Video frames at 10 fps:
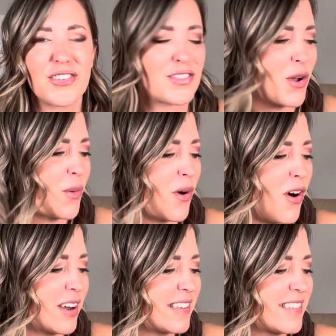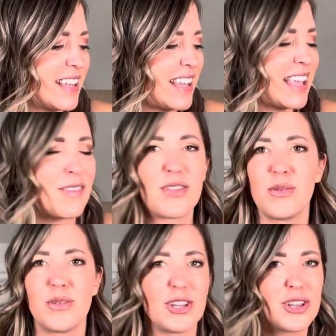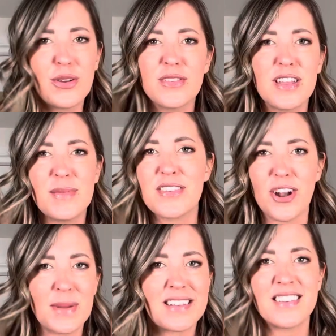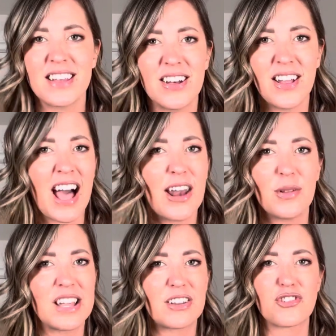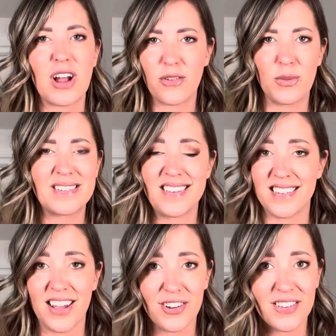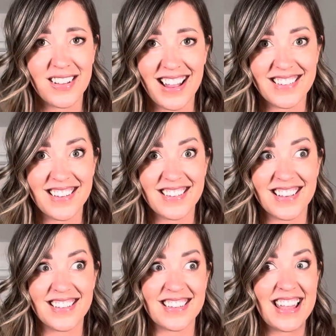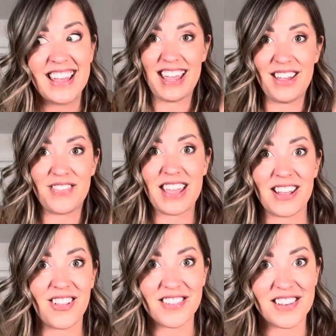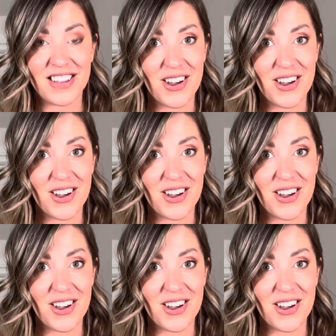so honestly, like if you lose them, it's not a big deal. I don't like to travel with designer sunglasses because if they get lost in the